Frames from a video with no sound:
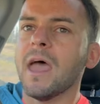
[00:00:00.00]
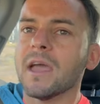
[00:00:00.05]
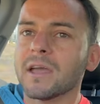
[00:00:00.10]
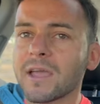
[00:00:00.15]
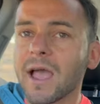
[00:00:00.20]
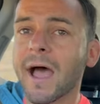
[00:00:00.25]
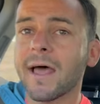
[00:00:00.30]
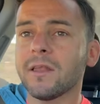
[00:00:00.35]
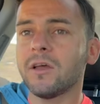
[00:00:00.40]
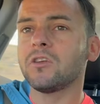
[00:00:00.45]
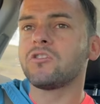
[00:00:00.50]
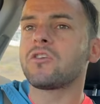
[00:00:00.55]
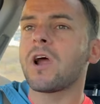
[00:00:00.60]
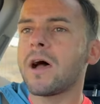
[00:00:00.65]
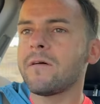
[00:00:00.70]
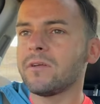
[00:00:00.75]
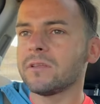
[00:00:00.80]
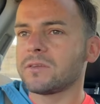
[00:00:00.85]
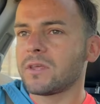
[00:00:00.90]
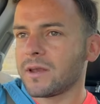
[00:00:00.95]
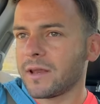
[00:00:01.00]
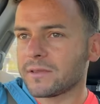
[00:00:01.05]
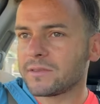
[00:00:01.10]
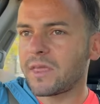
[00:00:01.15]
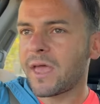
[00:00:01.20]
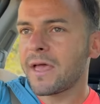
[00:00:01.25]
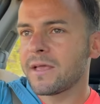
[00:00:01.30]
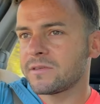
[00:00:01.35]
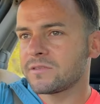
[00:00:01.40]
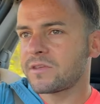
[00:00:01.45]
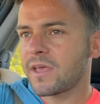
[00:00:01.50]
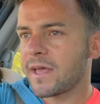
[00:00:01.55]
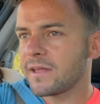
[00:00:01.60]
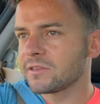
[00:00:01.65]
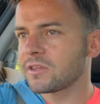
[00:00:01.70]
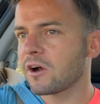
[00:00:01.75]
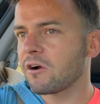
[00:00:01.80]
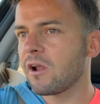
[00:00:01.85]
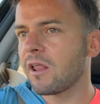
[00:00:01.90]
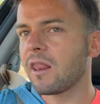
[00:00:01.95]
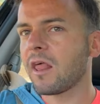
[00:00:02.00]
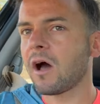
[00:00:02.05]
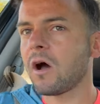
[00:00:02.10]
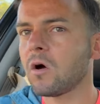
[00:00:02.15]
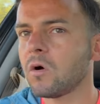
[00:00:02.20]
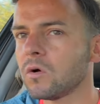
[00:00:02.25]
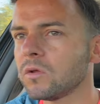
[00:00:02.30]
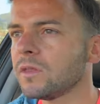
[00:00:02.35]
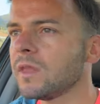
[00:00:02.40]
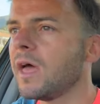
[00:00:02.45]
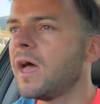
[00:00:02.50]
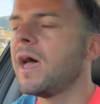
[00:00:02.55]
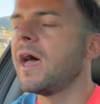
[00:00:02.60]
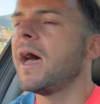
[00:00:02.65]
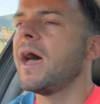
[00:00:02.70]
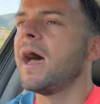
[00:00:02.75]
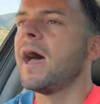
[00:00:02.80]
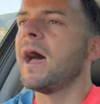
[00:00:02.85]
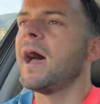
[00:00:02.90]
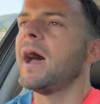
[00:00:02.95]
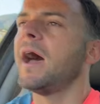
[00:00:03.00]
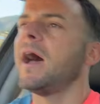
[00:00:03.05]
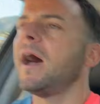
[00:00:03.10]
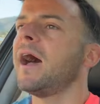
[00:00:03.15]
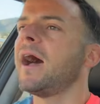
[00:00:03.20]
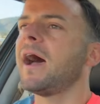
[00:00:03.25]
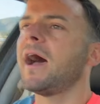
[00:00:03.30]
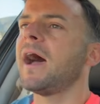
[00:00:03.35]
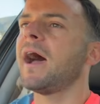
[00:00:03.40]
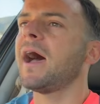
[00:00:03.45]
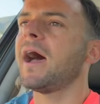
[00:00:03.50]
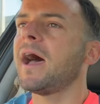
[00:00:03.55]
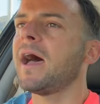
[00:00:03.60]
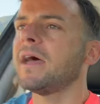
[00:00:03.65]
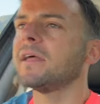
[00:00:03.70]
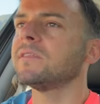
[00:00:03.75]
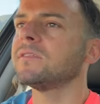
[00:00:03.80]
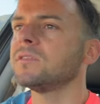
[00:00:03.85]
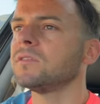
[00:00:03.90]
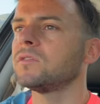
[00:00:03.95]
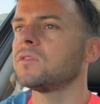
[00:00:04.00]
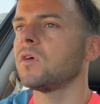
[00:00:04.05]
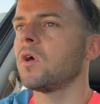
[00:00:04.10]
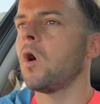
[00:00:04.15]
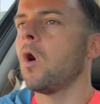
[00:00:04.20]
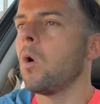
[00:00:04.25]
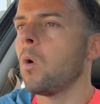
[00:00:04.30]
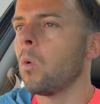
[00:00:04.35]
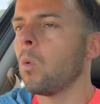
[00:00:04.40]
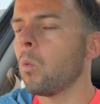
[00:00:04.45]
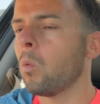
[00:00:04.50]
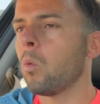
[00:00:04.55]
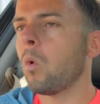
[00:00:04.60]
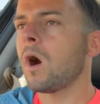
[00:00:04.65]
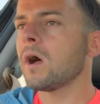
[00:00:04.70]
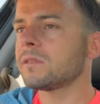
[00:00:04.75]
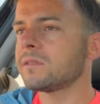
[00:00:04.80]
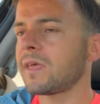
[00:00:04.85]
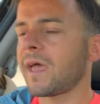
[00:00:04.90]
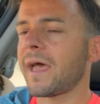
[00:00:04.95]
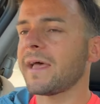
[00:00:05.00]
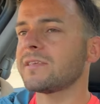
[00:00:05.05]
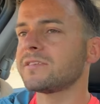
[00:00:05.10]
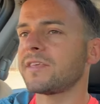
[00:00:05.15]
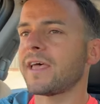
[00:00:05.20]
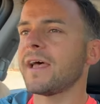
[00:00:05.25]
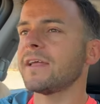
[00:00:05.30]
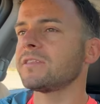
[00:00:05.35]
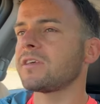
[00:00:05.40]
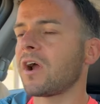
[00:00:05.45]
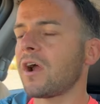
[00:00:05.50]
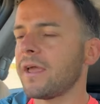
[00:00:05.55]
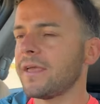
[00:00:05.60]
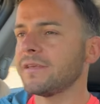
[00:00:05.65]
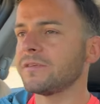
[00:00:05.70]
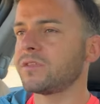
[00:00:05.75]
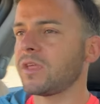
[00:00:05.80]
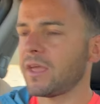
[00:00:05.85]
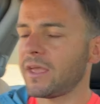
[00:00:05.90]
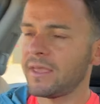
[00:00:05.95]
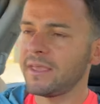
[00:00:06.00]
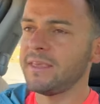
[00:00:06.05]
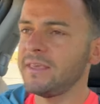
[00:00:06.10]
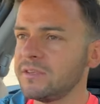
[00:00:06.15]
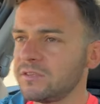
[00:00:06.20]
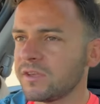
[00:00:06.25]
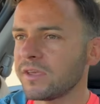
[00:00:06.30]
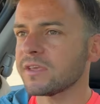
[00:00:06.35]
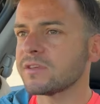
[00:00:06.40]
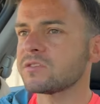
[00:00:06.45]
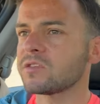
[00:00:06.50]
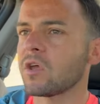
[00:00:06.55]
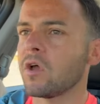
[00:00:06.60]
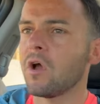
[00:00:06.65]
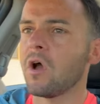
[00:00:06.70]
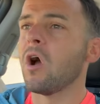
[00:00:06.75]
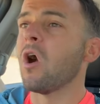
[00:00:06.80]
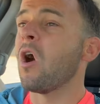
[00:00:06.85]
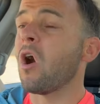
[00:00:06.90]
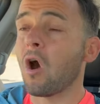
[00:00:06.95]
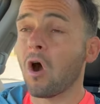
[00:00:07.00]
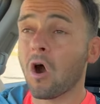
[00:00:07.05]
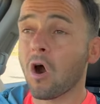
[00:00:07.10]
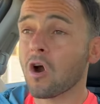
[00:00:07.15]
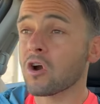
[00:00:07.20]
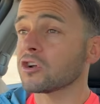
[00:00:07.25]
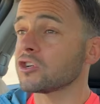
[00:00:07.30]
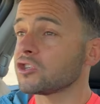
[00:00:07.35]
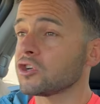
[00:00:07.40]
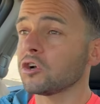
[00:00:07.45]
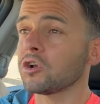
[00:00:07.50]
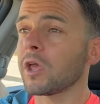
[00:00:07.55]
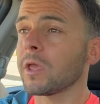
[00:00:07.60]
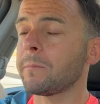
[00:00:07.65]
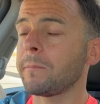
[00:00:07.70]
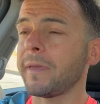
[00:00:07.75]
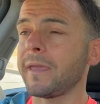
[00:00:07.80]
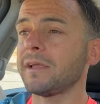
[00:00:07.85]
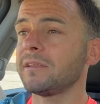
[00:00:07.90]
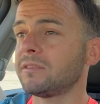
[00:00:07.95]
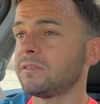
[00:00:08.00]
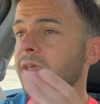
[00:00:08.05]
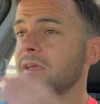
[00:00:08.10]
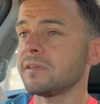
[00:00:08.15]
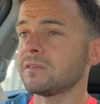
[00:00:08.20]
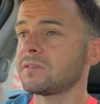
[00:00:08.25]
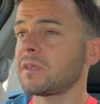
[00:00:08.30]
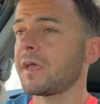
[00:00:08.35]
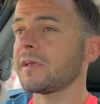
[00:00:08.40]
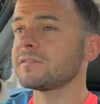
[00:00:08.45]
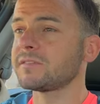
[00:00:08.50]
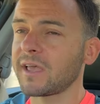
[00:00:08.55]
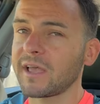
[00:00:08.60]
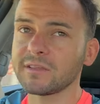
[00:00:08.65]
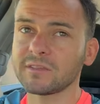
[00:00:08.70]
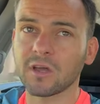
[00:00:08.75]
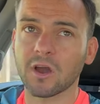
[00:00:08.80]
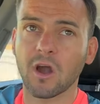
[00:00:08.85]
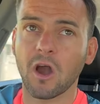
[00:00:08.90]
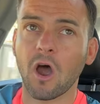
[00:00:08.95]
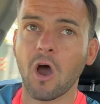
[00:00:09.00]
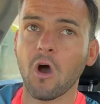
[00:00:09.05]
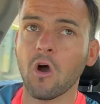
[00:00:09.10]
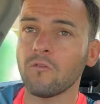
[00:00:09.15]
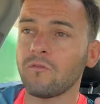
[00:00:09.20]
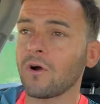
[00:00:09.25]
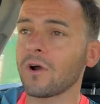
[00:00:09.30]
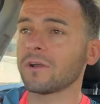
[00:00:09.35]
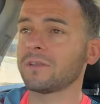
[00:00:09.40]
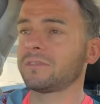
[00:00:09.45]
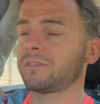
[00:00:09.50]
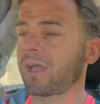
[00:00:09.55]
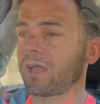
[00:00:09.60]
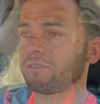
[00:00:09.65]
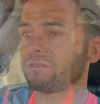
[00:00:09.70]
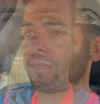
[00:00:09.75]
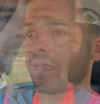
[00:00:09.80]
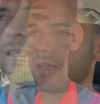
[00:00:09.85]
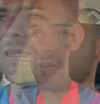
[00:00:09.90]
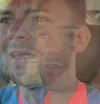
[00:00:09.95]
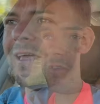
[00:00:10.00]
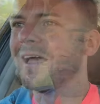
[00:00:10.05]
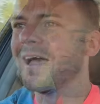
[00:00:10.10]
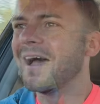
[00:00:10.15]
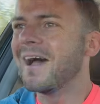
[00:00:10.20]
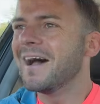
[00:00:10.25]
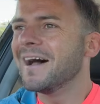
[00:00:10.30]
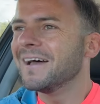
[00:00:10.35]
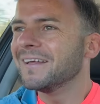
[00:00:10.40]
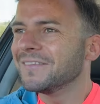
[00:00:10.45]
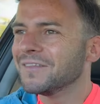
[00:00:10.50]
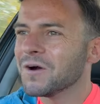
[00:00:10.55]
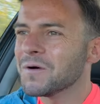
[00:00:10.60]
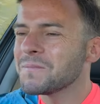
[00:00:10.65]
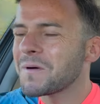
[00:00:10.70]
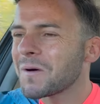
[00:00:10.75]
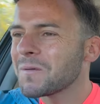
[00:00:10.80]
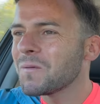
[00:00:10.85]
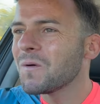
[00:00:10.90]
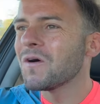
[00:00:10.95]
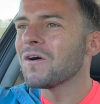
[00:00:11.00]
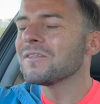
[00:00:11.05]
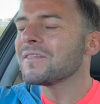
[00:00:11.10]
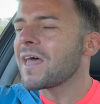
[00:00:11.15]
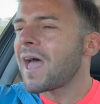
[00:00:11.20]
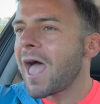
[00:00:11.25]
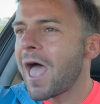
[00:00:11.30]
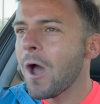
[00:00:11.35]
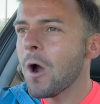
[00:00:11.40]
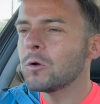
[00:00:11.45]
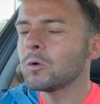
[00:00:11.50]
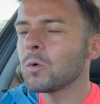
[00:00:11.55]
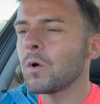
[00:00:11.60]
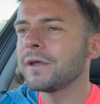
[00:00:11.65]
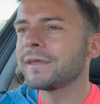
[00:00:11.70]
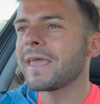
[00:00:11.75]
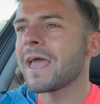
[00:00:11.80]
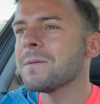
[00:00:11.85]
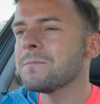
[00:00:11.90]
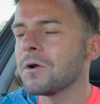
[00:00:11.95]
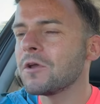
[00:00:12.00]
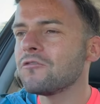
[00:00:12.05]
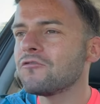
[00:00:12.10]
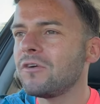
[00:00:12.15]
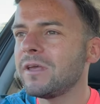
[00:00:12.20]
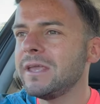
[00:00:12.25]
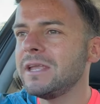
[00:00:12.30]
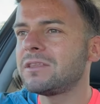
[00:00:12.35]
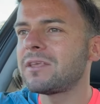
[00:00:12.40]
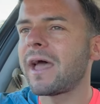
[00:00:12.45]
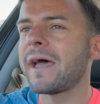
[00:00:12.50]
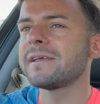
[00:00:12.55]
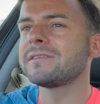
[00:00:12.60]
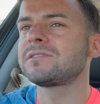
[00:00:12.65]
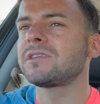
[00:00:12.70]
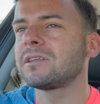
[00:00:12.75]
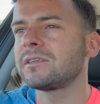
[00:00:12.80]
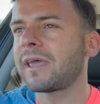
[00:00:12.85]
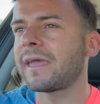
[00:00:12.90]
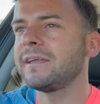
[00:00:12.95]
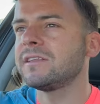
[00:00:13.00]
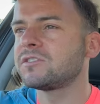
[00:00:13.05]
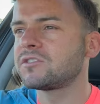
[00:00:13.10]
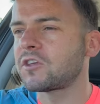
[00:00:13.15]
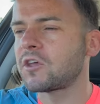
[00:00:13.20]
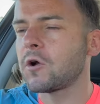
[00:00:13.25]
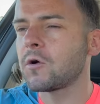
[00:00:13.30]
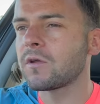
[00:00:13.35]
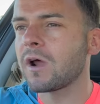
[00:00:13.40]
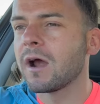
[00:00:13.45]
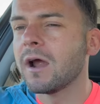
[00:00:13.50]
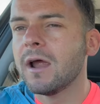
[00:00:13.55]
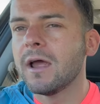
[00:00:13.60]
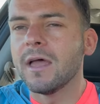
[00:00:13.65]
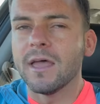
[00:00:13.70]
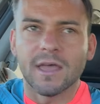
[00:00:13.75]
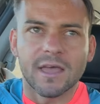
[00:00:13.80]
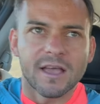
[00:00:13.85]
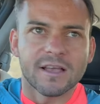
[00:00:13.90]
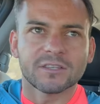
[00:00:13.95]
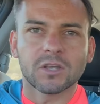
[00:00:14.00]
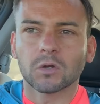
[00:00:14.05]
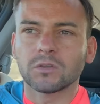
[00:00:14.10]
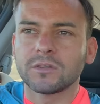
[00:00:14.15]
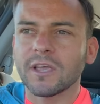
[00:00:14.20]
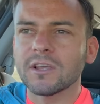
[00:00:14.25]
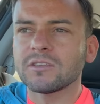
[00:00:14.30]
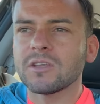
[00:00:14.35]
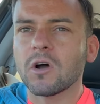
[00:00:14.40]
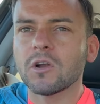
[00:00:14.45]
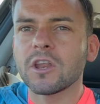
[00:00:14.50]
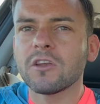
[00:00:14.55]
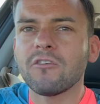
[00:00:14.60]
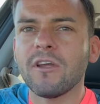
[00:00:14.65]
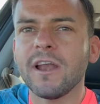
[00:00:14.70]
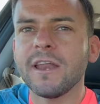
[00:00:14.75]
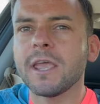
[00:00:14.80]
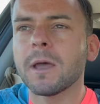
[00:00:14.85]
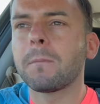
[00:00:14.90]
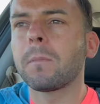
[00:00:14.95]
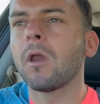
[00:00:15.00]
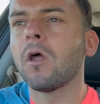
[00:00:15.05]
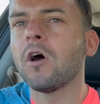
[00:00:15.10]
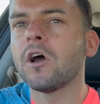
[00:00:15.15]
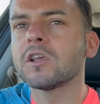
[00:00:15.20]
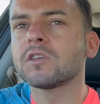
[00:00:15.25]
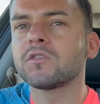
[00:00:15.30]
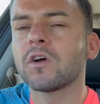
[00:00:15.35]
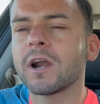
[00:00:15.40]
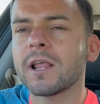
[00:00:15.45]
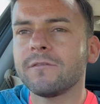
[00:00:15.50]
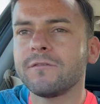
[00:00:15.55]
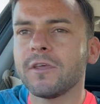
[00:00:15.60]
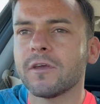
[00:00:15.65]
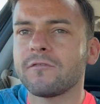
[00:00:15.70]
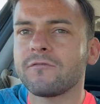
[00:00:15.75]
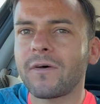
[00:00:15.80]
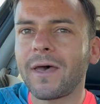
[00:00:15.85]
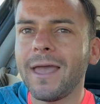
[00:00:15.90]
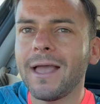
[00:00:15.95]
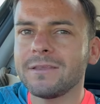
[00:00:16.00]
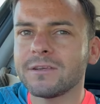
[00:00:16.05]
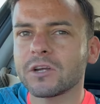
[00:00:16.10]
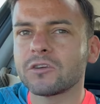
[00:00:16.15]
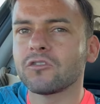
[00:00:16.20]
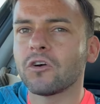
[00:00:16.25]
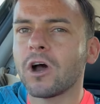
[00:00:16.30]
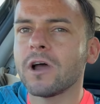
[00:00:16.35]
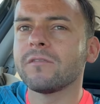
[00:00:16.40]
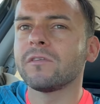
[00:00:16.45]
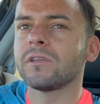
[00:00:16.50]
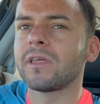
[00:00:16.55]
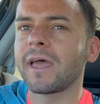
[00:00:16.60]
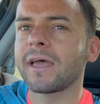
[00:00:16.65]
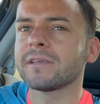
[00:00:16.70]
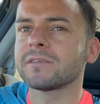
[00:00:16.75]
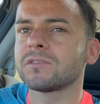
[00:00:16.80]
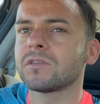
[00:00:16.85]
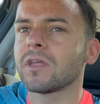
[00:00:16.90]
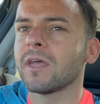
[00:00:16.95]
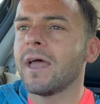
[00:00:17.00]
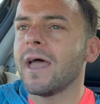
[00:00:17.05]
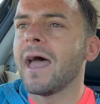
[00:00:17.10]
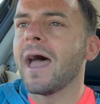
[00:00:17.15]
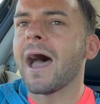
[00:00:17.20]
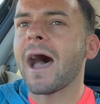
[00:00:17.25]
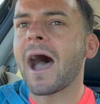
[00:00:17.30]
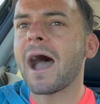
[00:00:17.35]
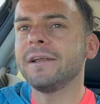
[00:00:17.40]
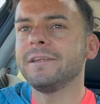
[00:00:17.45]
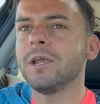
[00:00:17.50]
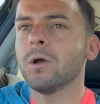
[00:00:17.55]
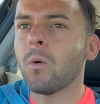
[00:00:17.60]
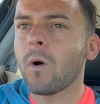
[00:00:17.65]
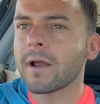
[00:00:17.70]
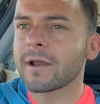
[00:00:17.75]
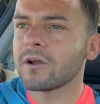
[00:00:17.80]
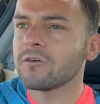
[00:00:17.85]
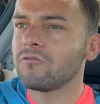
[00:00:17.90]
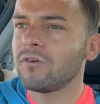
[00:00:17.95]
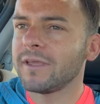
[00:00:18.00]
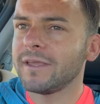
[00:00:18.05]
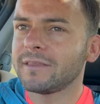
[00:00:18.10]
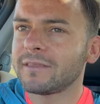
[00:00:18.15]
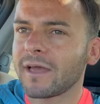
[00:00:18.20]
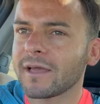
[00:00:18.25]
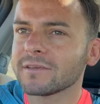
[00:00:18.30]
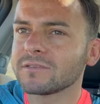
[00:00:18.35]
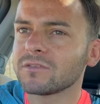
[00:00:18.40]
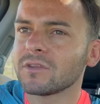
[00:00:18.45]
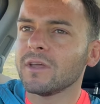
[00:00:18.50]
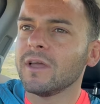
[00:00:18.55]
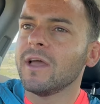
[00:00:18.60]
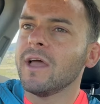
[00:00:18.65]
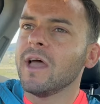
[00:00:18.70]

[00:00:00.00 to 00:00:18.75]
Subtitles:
Can I travel to the test centre alone? And what test centre is the easiest? Or should I pick this test center over that test center? Number one, how do I get my retest date sooner? So this only really applies for if you failed your driving test and you want to retest.